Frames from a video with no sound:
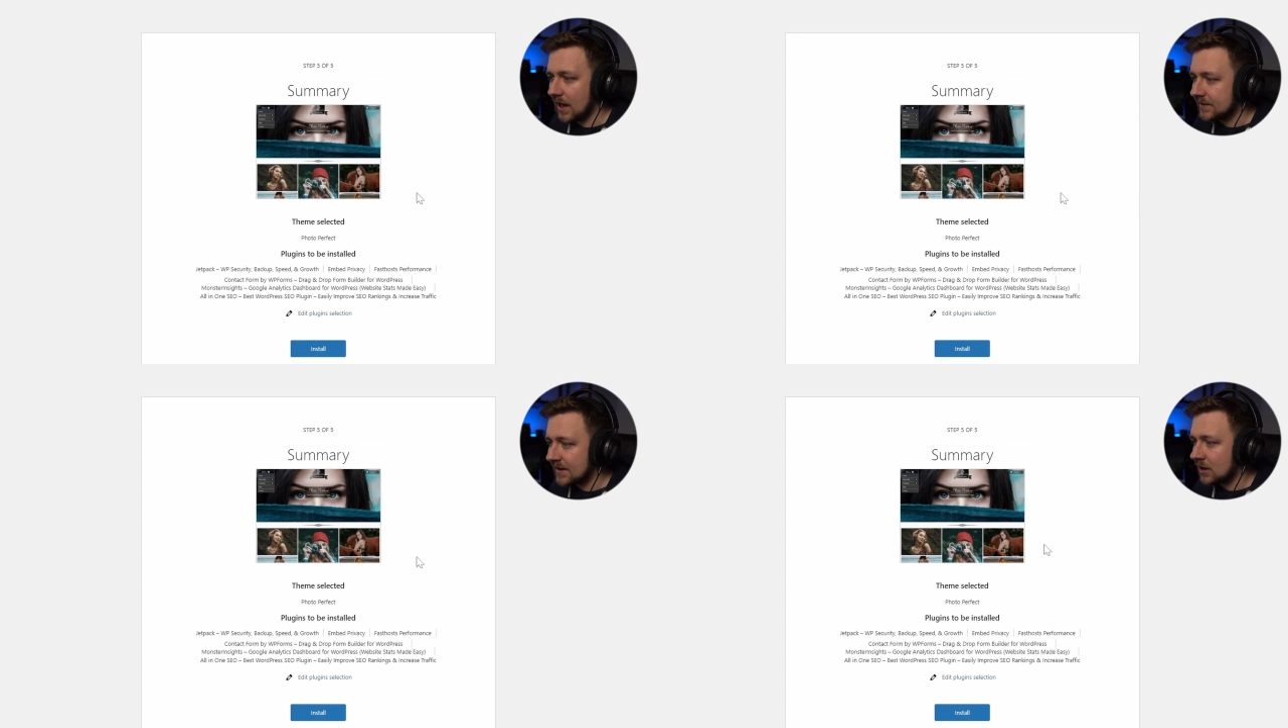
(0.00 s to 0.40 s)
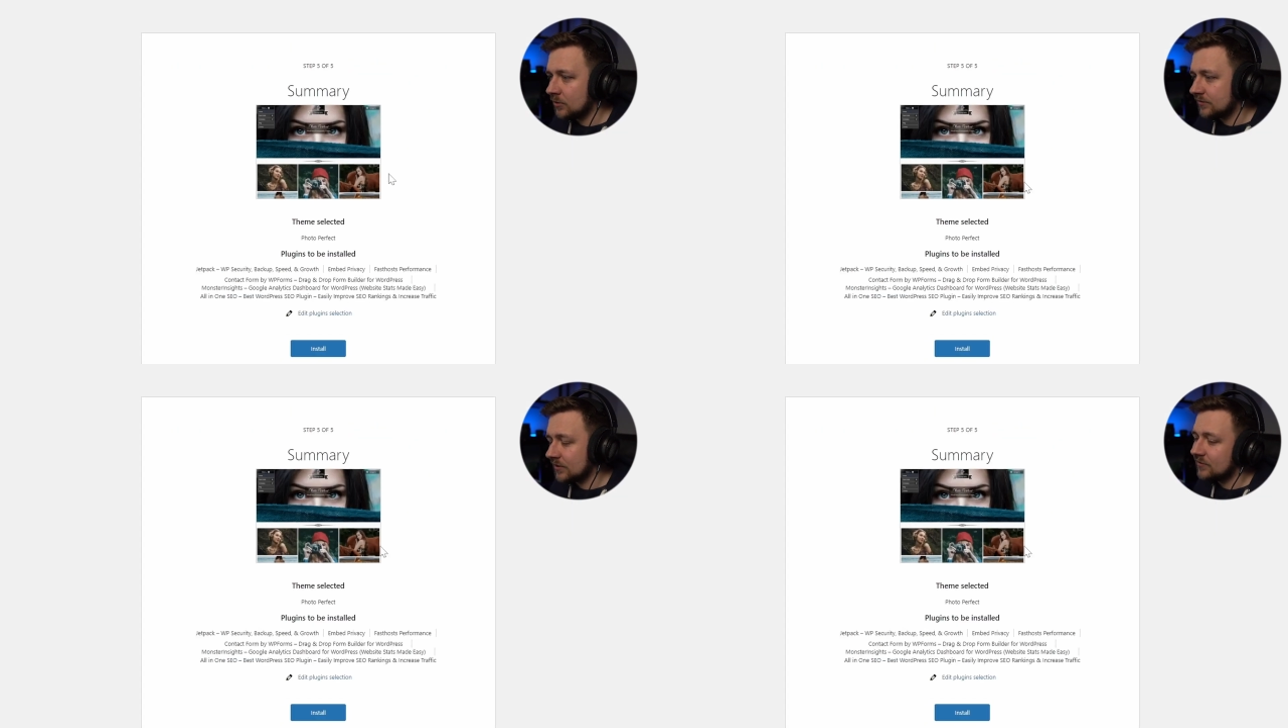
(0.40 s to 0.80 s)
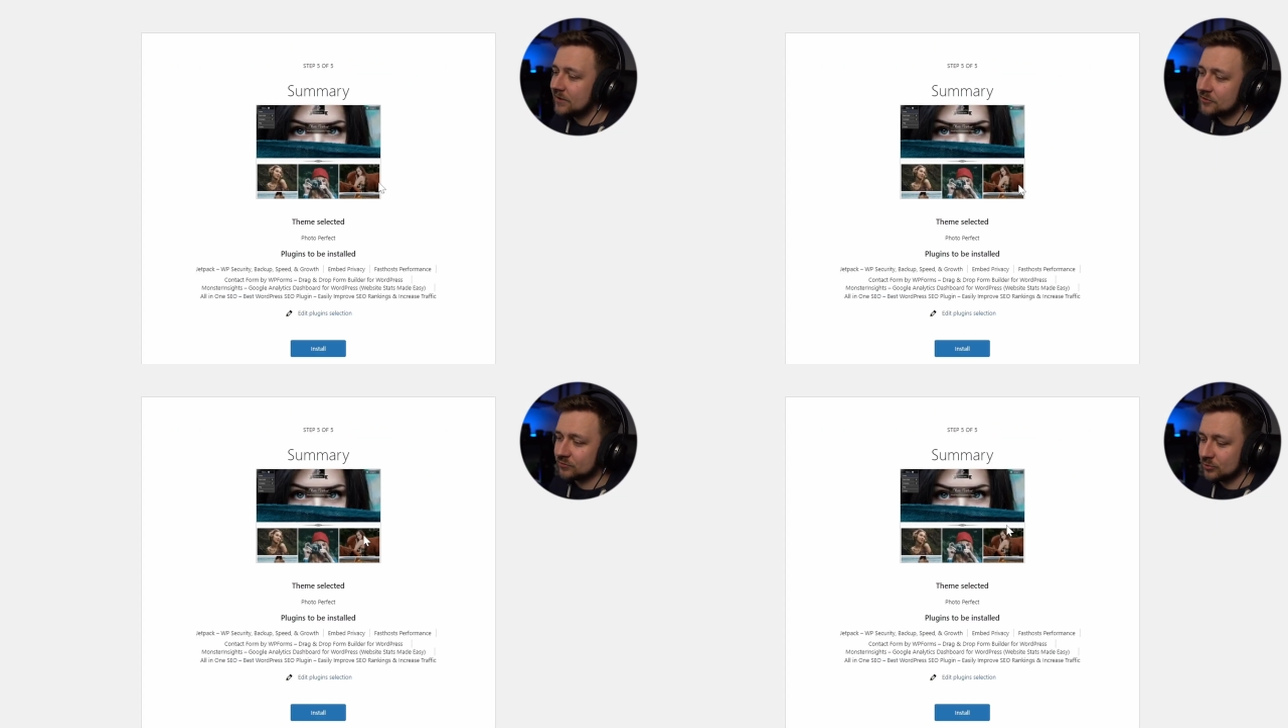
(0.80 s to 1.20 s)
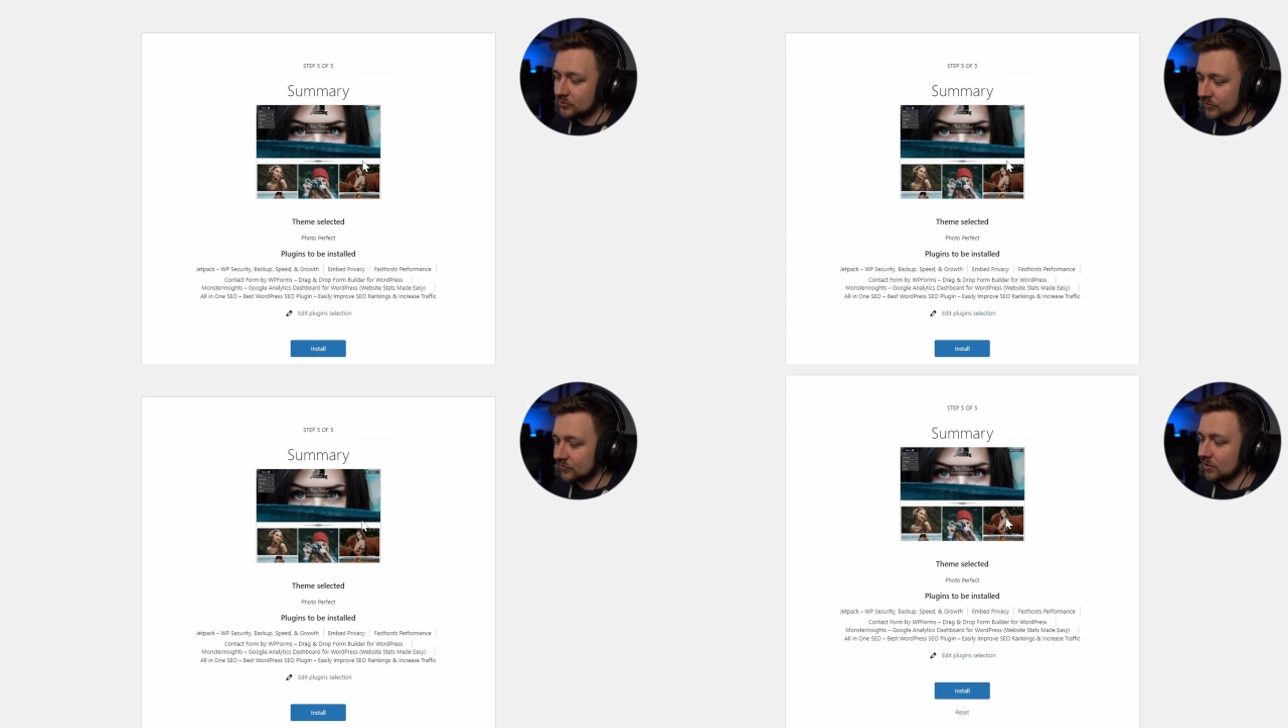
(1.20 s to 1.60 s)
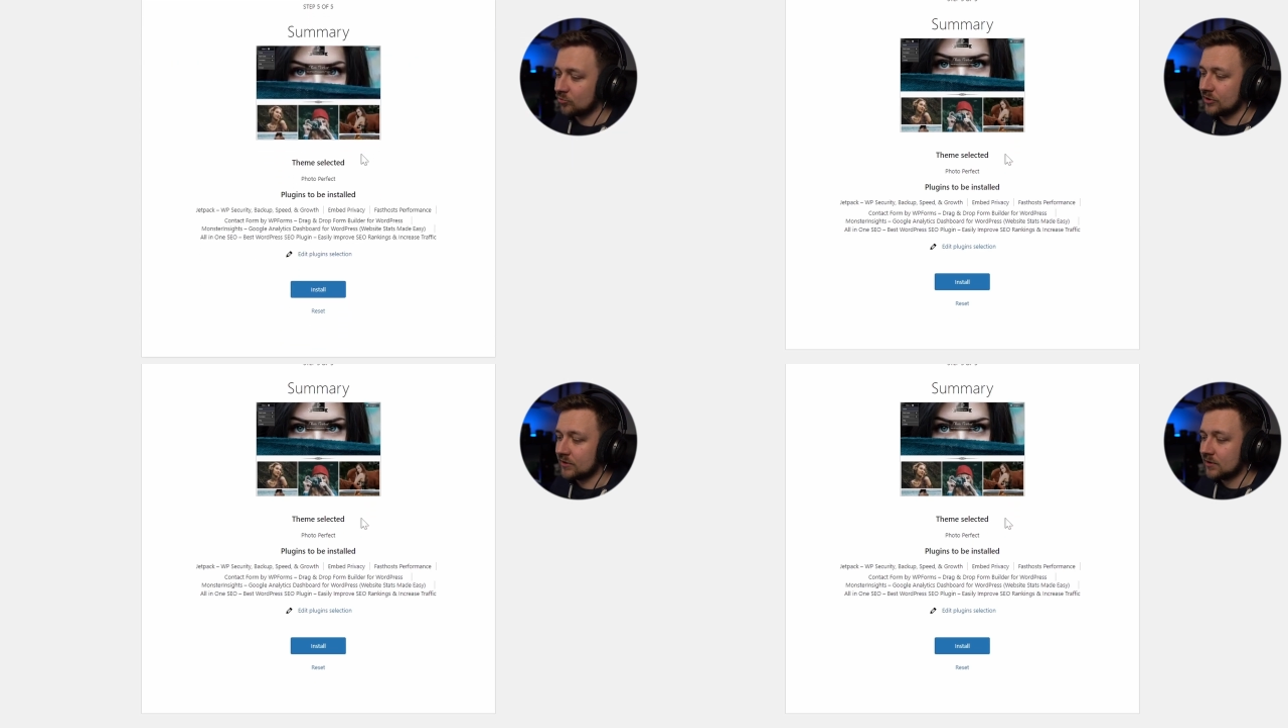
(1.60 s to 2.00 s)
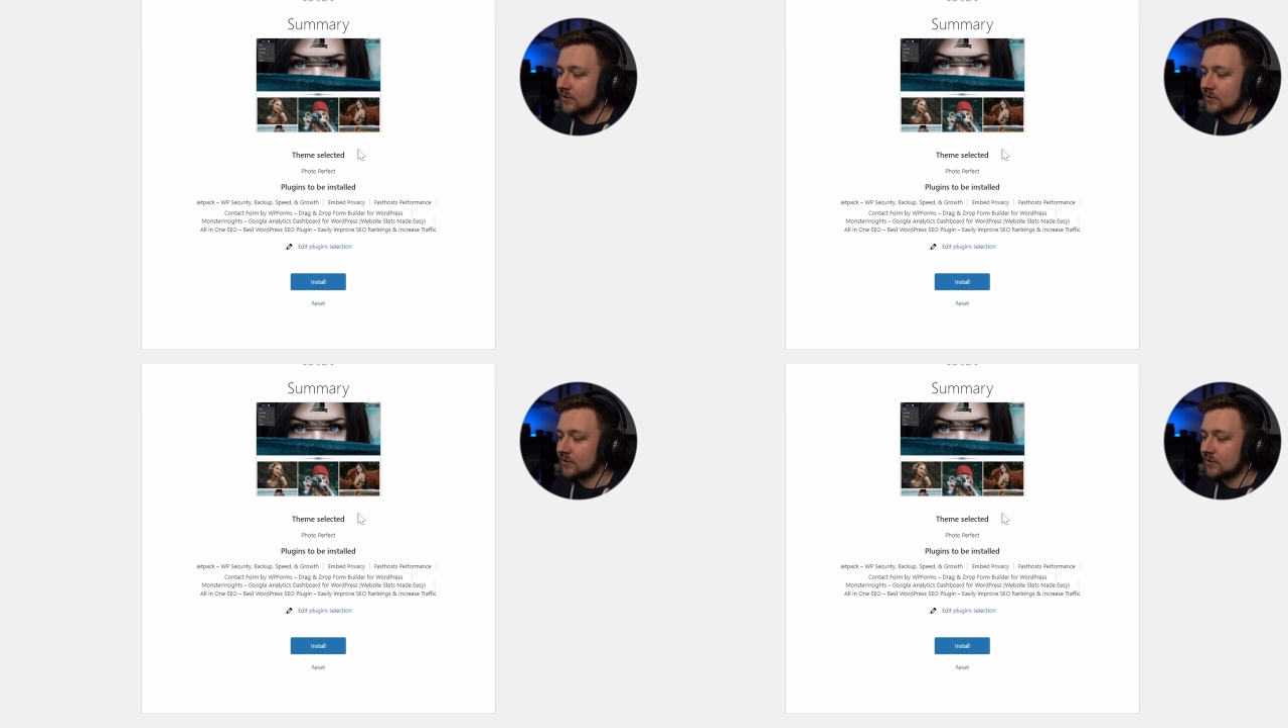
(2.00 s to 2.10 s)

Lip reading: And now it's going to take us through to the summary.